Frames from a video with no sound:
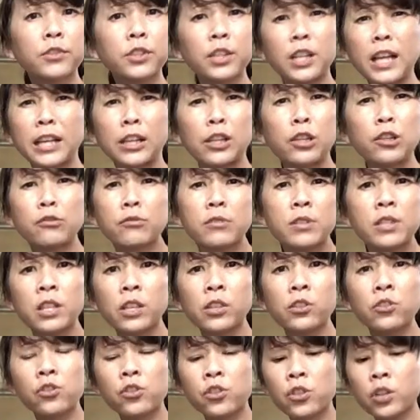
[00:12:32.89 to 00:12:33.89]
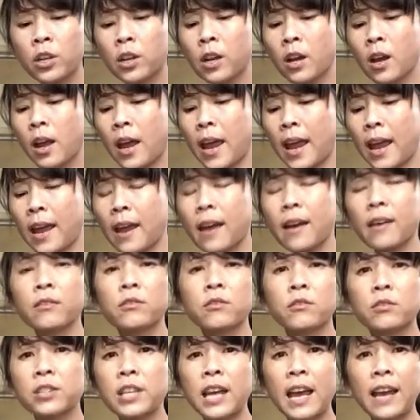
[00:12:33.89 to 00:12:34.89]
like usage
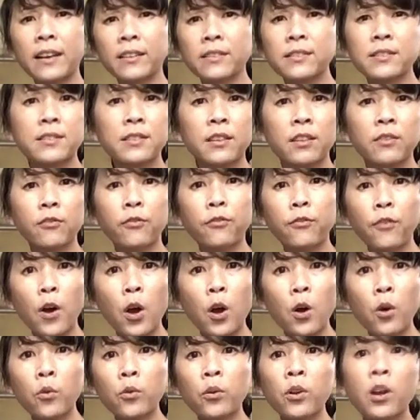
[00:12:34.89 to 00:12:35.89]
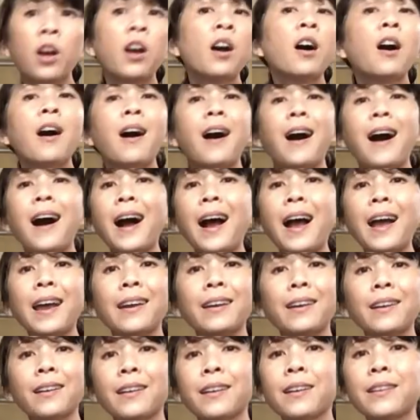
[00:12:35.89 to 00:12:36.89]
and text and phone.
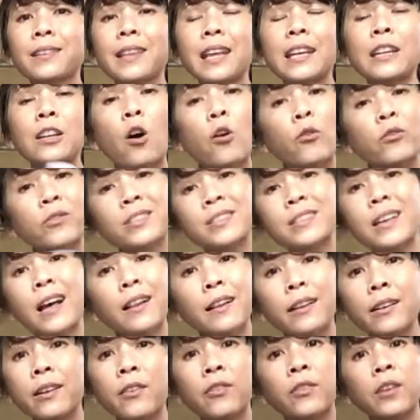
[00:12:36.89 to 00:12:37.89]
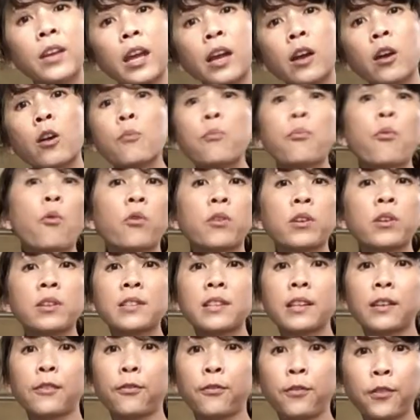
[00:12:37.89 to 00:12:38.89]
They don't sell it in the airport. It's
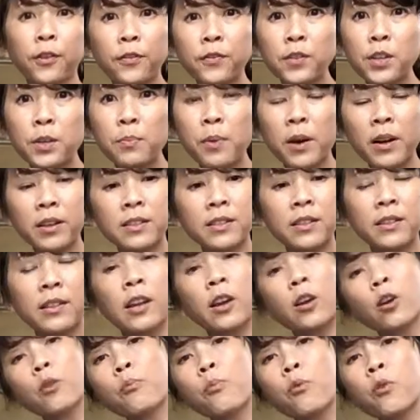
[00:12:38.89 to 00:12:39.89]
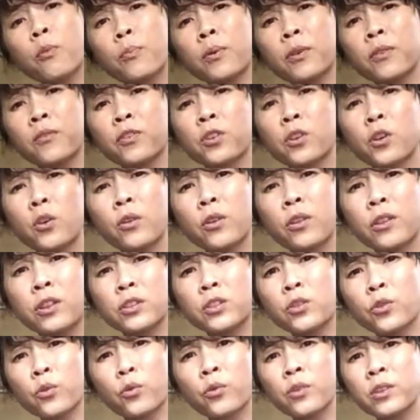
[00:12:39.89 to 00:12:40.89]
like $50 in the airport, but if you go to the
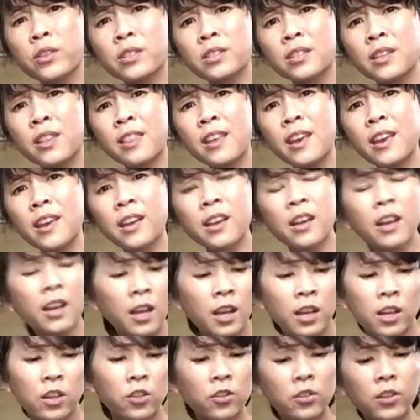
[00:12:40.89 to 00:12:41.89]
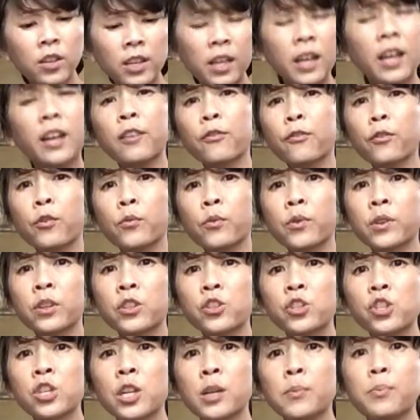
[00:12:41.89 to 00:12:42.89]
tourist thing, you can get it for really
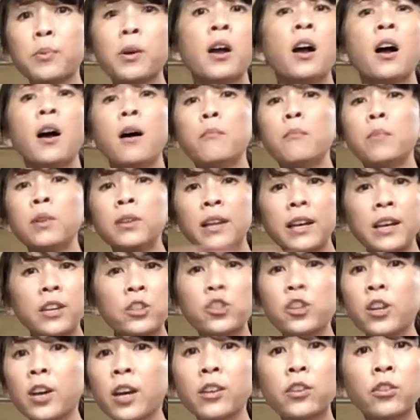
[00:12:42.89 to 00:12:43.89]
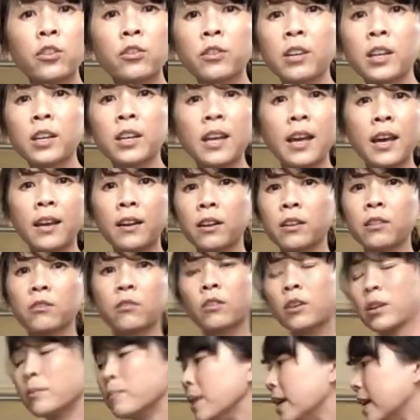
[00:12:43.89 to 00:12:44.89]
cheap. Malaysia, you can get it
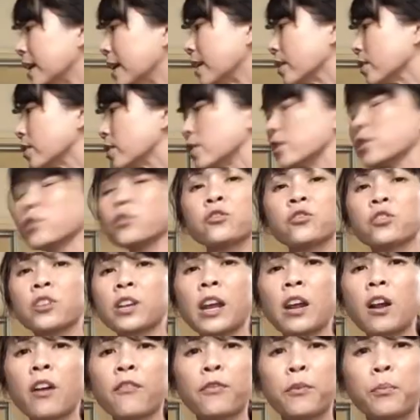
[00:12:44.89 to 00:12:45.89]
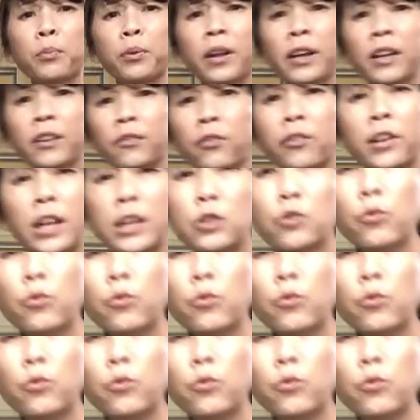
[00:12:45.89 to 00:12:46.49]
immediately as soon as you get off the plane for like